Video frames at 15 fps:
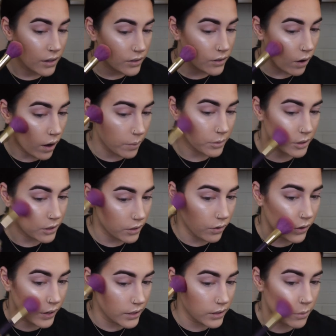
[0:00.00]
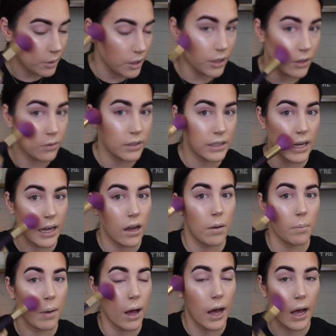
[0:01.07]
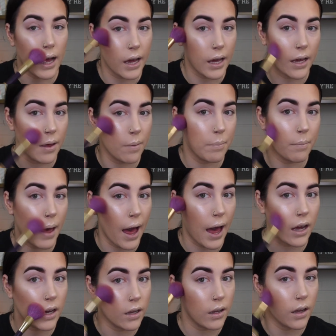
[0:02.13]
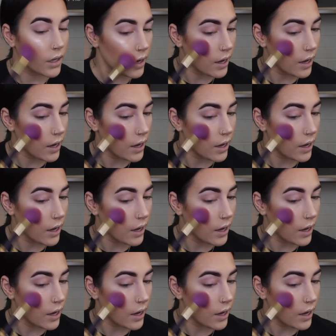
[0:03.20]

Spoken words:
So I'm just going to be using my MAC